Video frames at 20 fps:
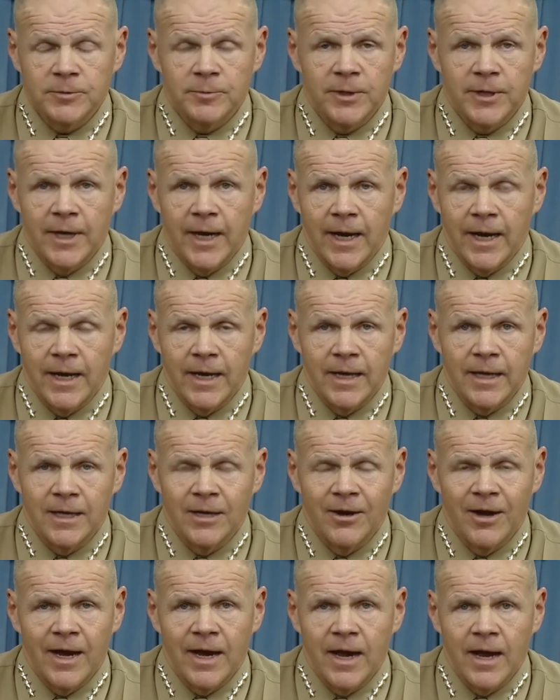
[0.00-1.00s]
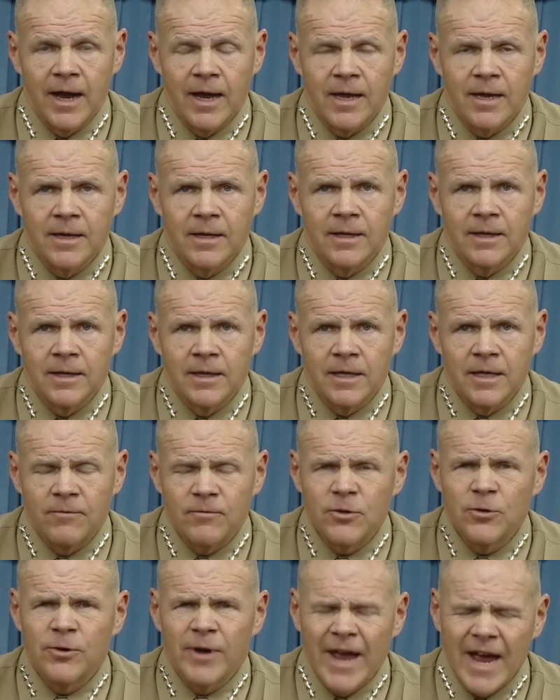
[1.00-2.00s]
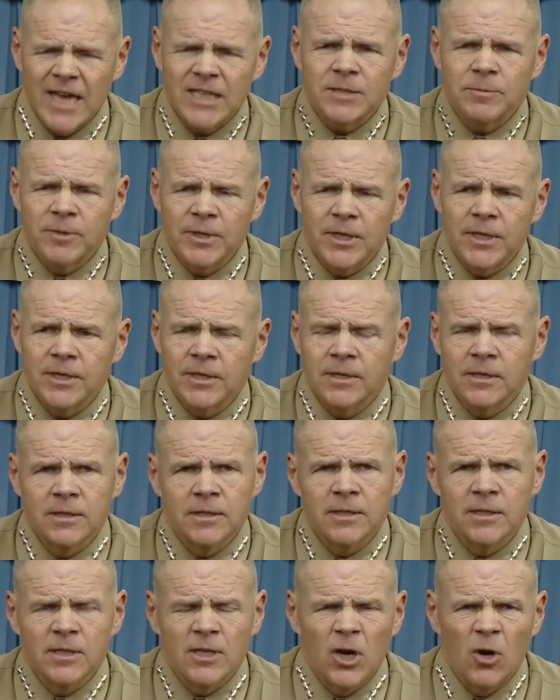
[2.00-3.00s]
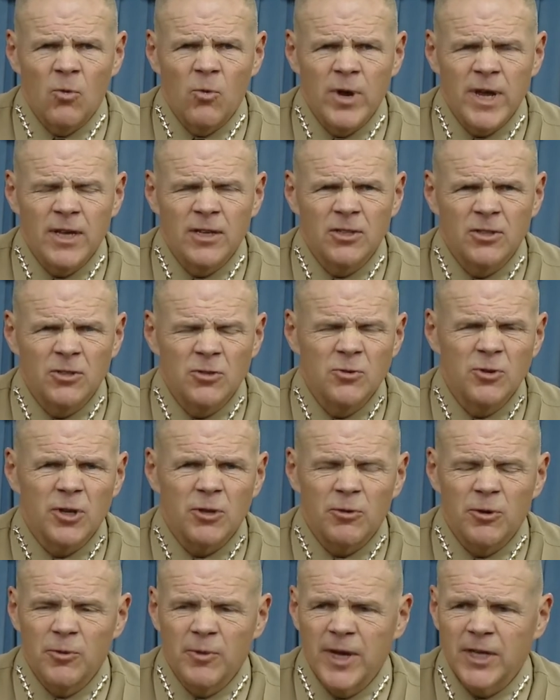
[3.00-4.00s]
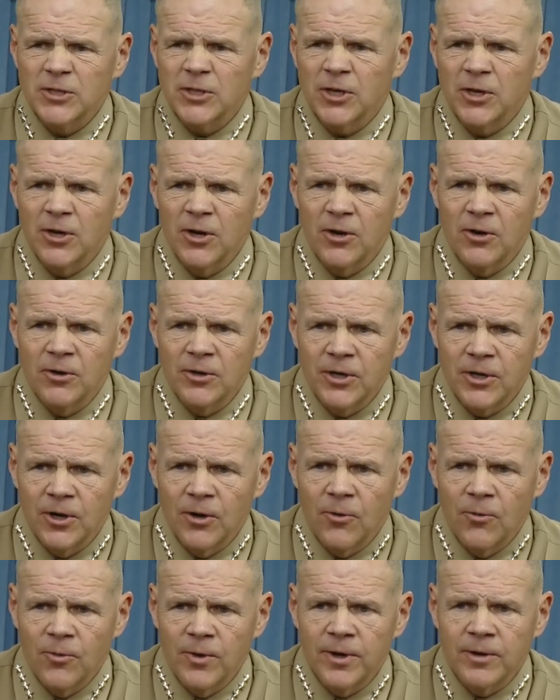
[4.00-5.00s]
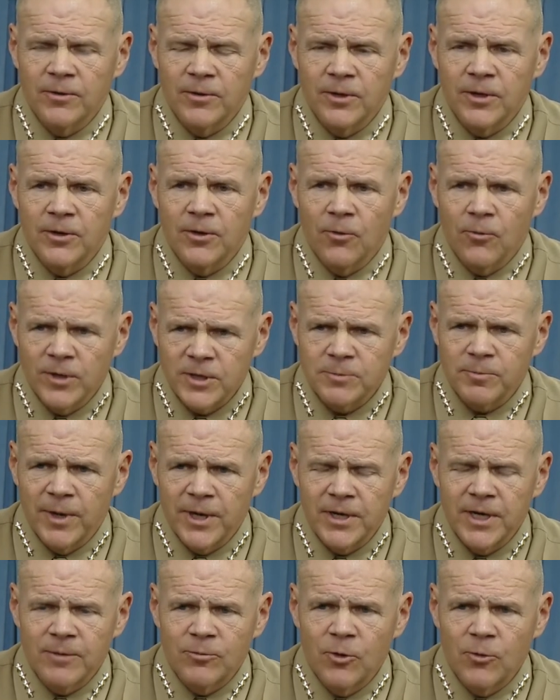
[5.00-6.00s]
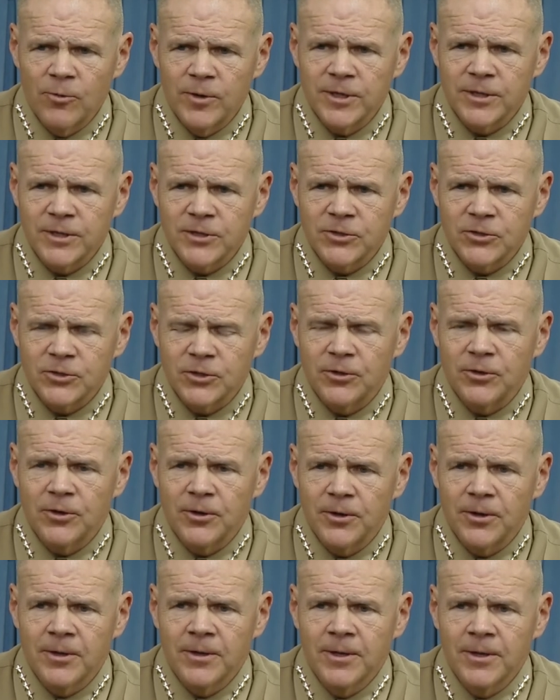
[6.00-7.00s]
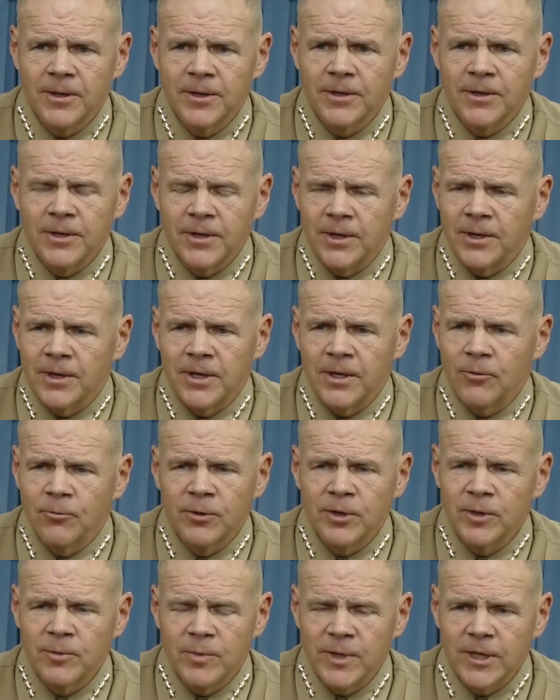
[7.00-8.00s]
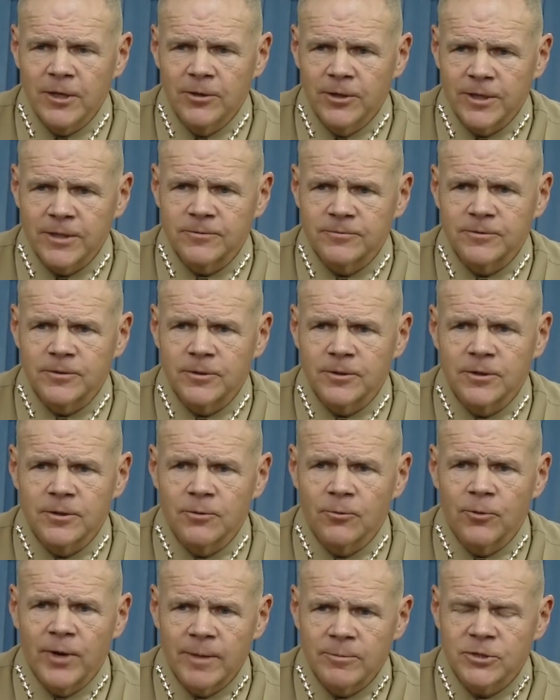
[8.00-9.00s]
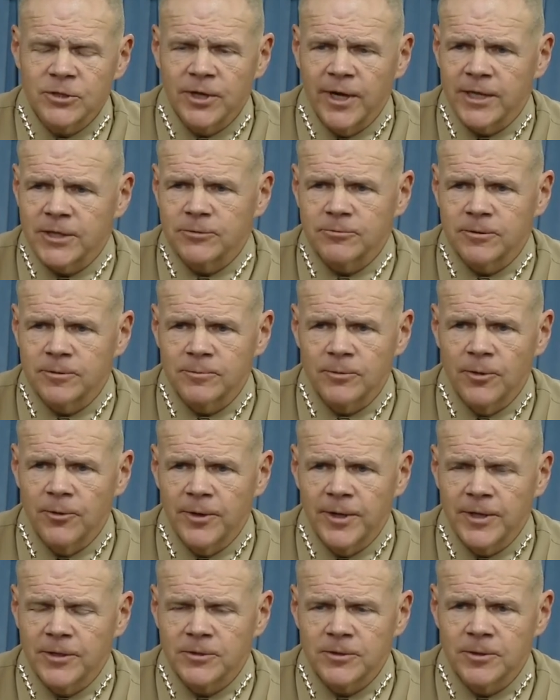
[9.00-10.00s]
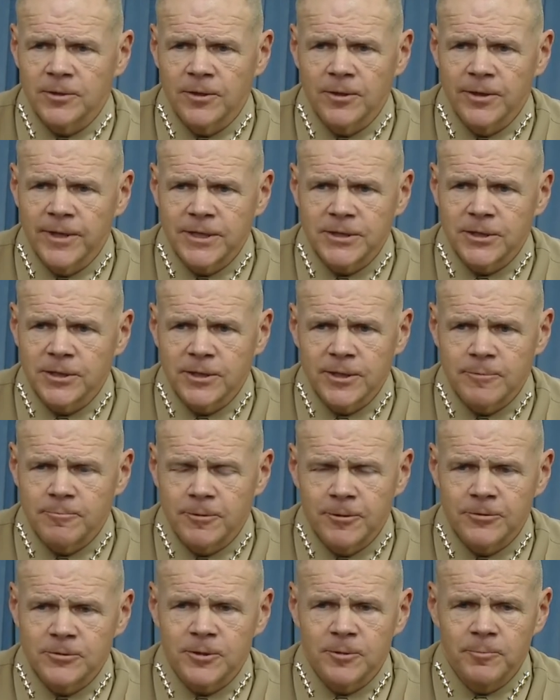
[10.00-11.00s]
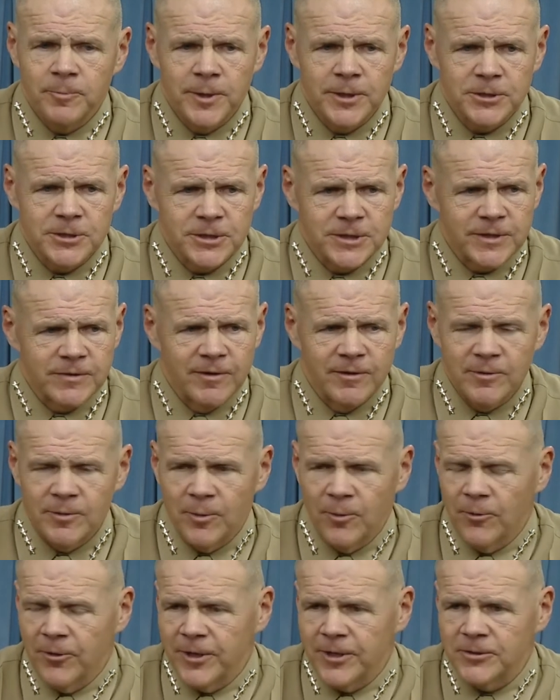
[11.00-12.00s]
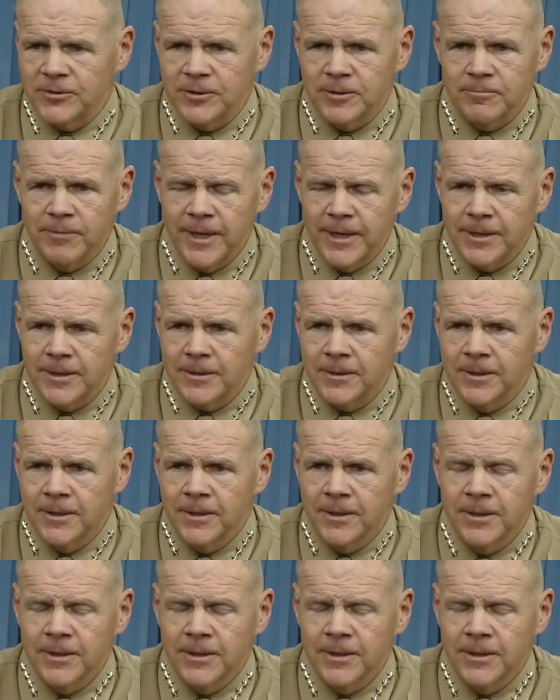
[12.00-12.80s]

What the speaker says: But, if you'd asked me a week, 2 or 3 weeks ago, what's my number one concern, it wouldn't be looking for websites where Marines are allegedly posting pictures of other Marines and making,